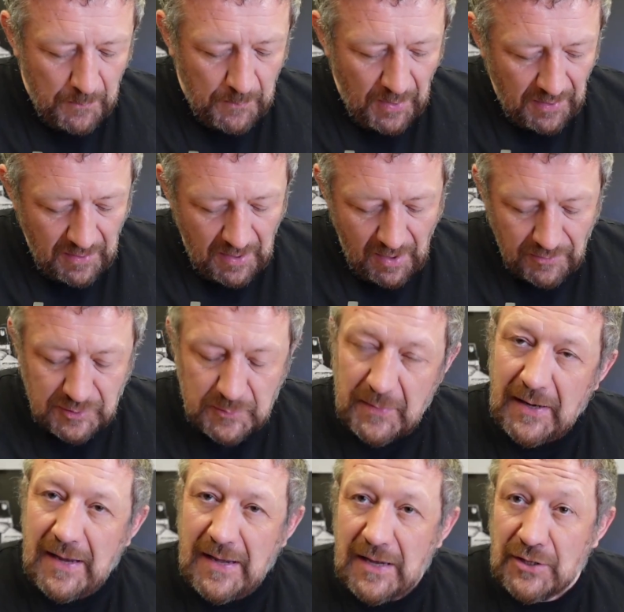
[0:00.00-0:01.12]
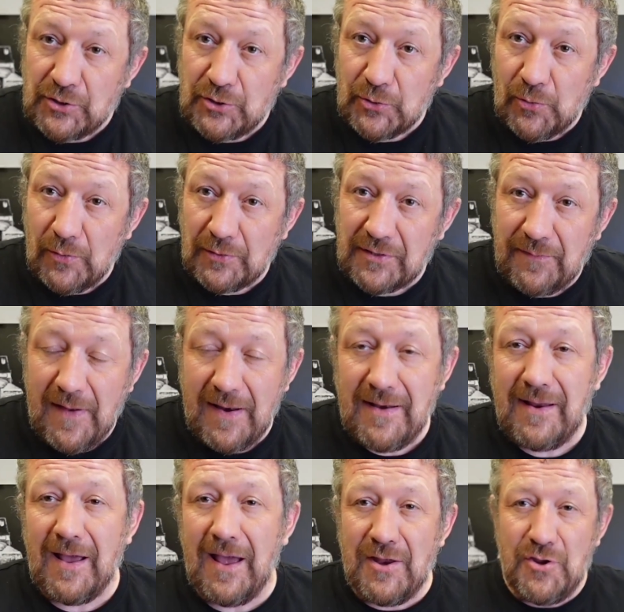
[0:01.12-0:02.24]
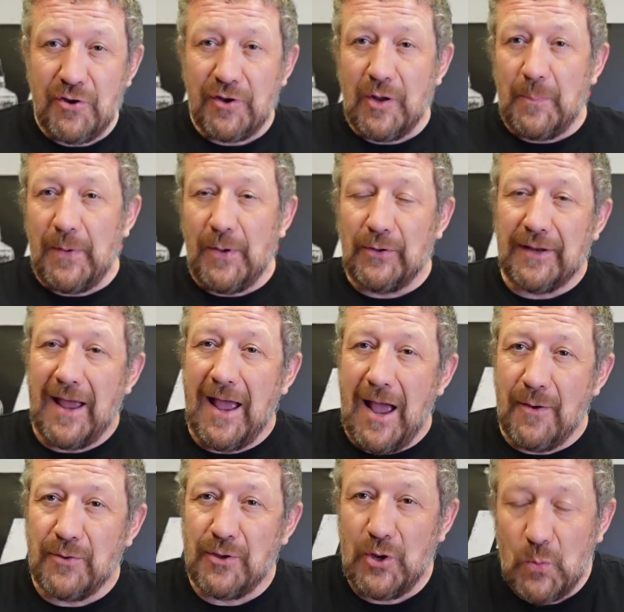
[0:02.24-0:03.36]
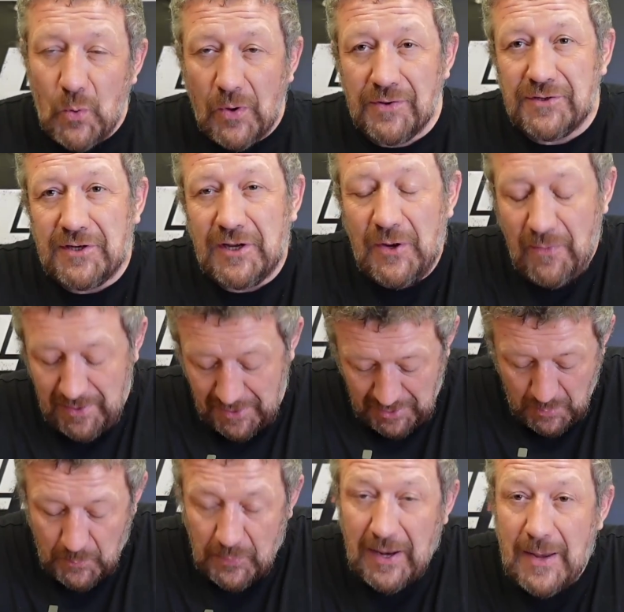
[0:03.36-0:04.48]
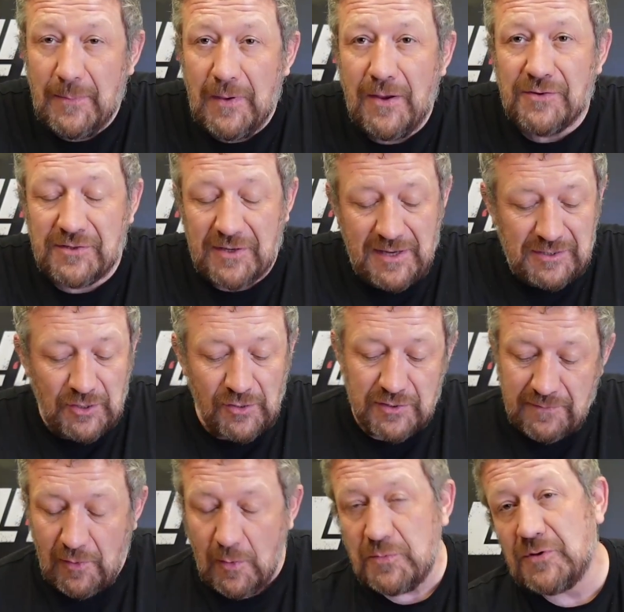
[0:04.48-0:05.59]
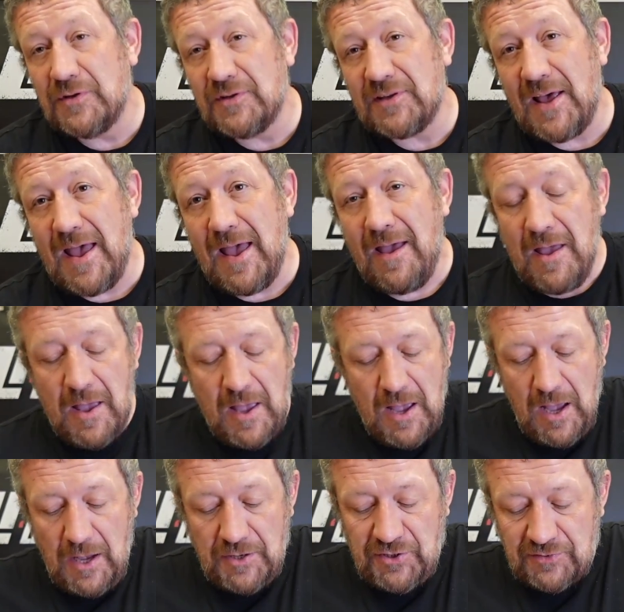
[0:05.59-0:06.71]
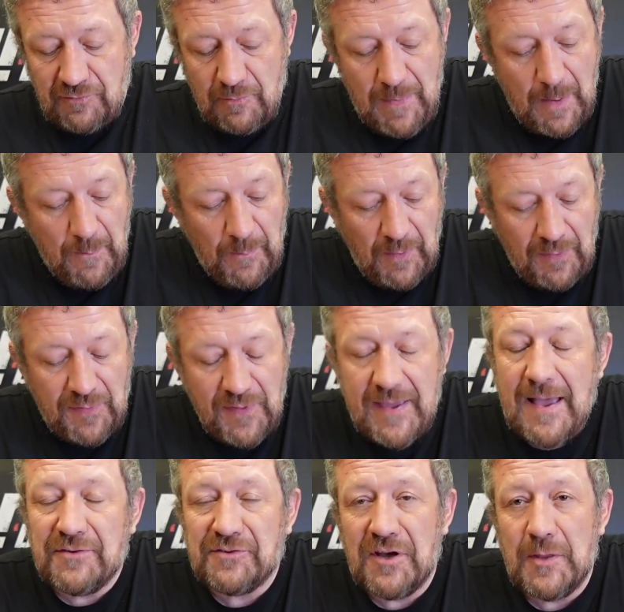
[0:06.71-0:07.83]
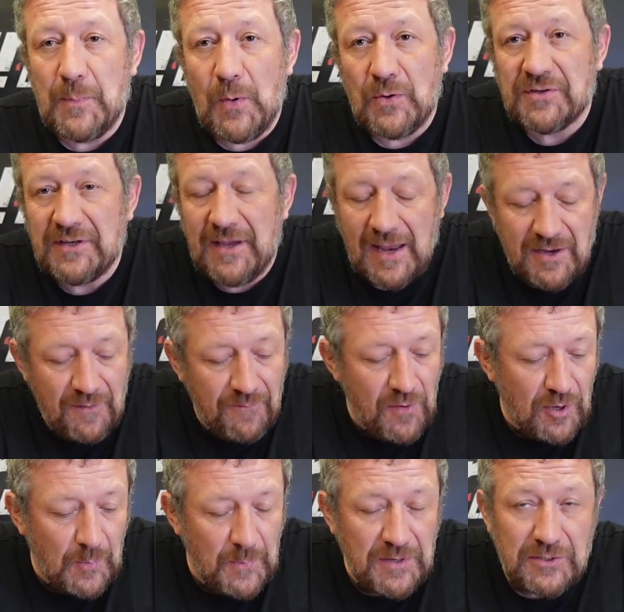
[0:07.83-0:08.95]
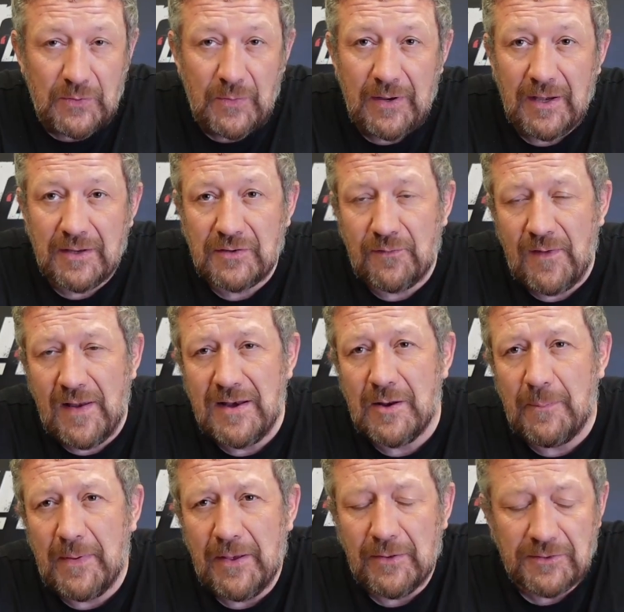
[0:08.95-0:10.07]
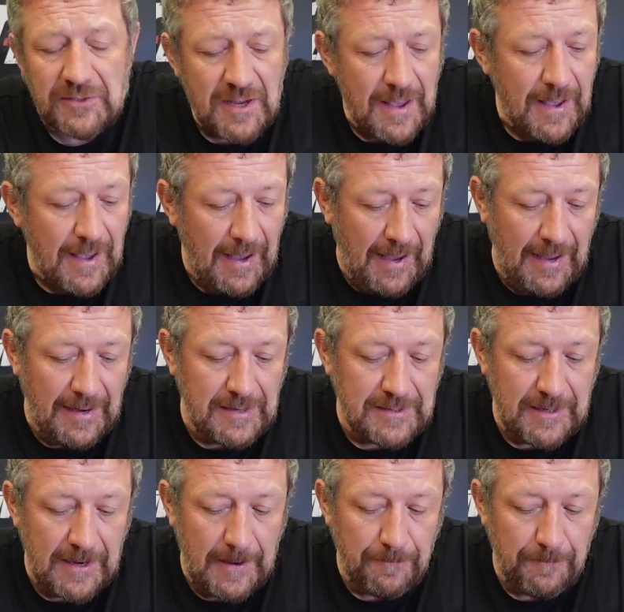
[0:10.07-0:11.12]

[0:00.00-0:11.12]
But ultimately it's your Defender and you're going to build it how you want to, and I don't blame you. So there's lots of options there. Just remember, think outside the box again. If you're going to be doing a Defender build and